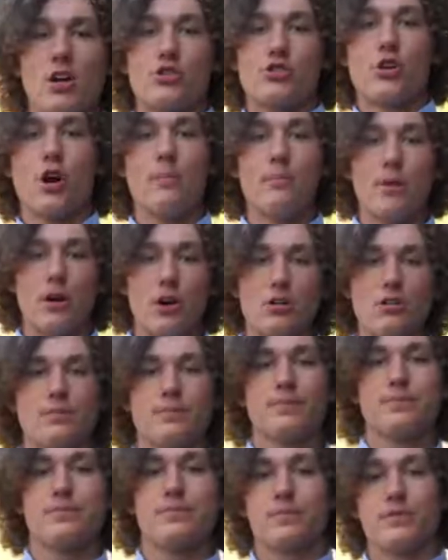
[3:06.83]
Trumbo,
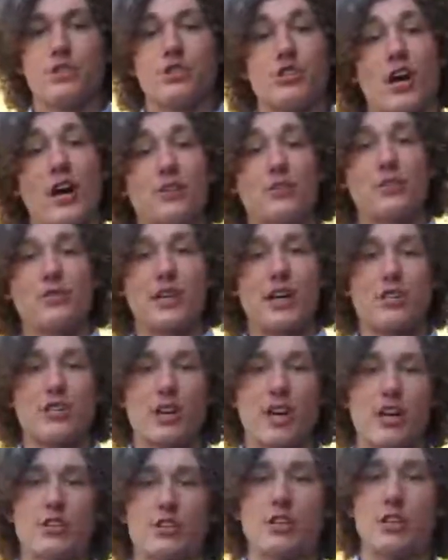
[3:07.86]
the child whose
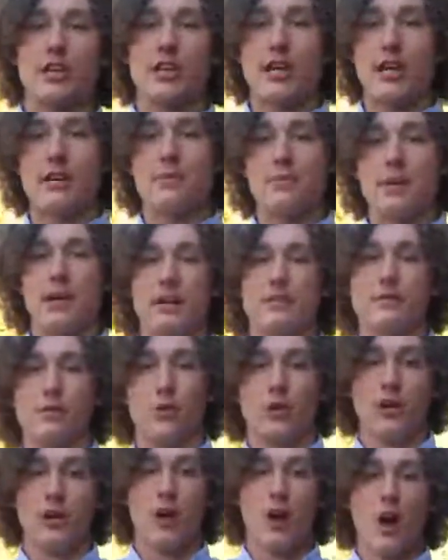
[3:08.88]
education he had paid
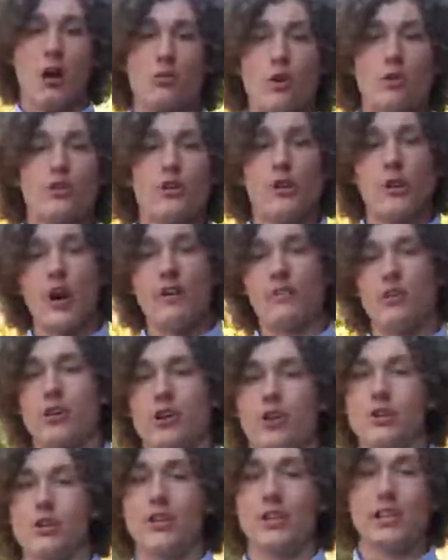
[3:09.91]
for, wrote a novel
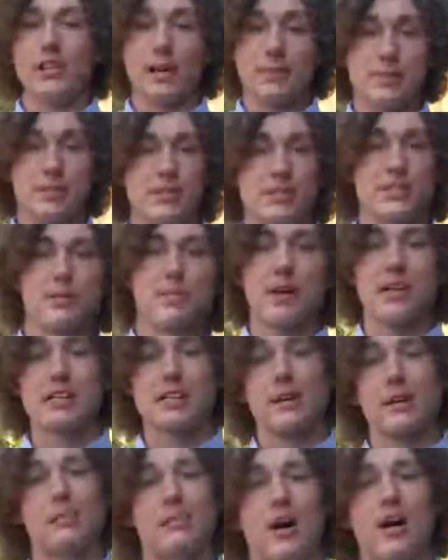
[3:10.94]
called Eclipse,
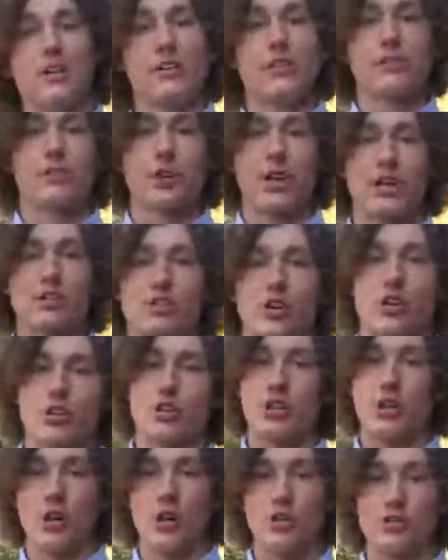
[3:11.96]
depicting a model of Grand
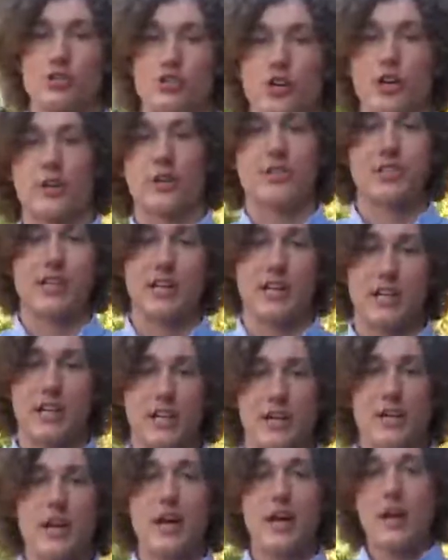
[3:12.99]
Junction called Shale City.
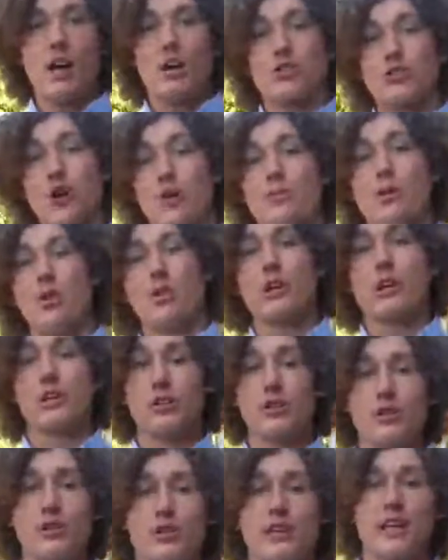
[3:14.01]
Trumbo
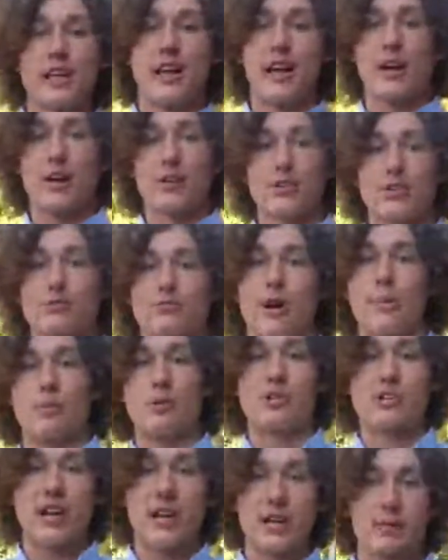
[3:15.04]
included a character
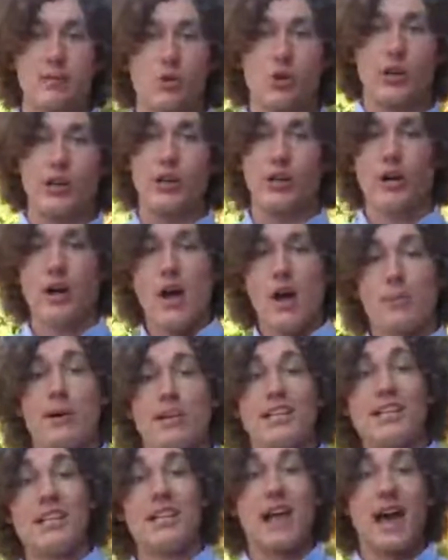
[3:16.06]
representing Moyer,
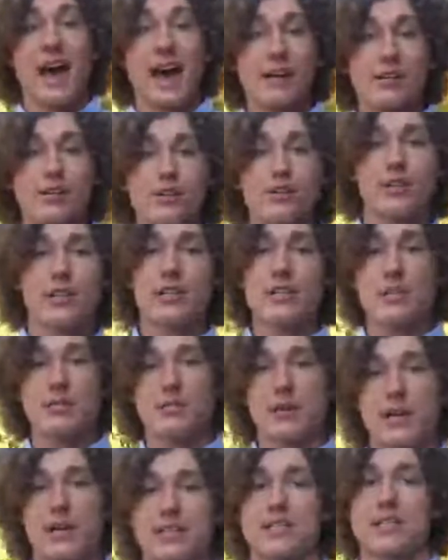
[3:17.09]
but he inaccurately
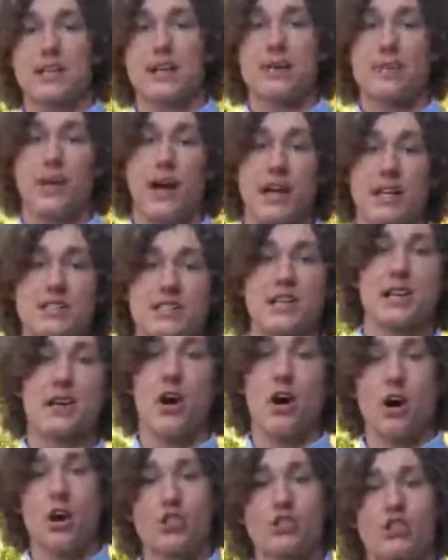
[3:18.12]
depicted him as a
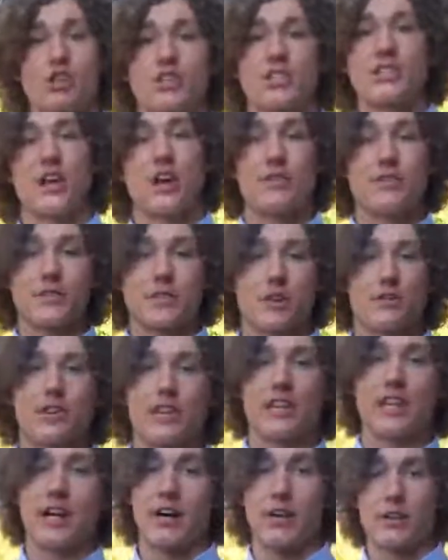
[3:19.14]
harsh and
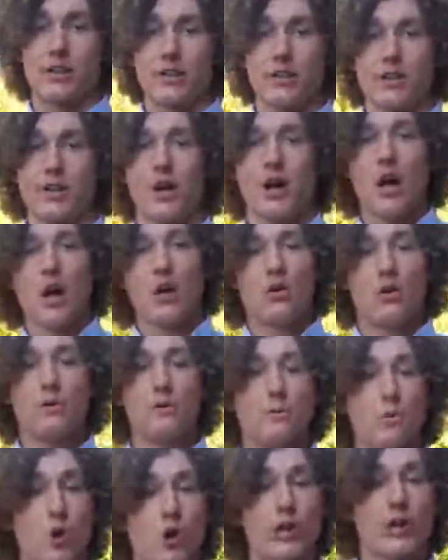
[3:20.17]
self-serving character.
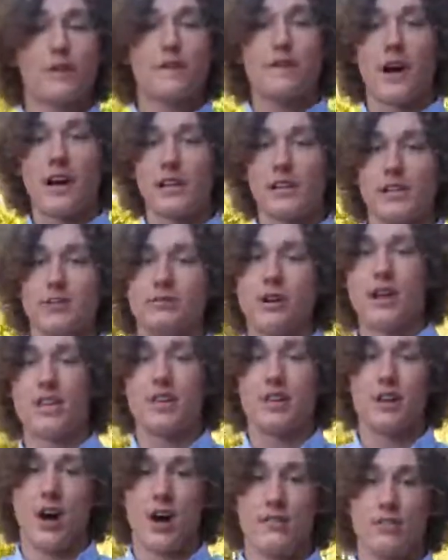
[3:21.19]
When Moyer finally read
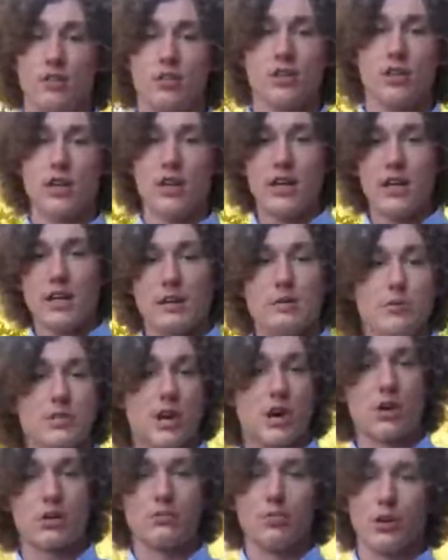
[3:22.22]
the novel, he was
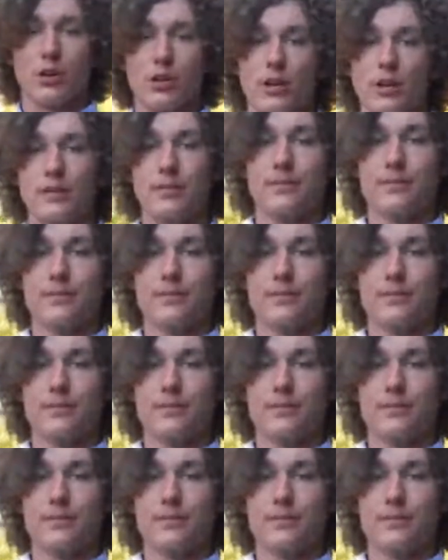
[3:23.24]
heartbroken.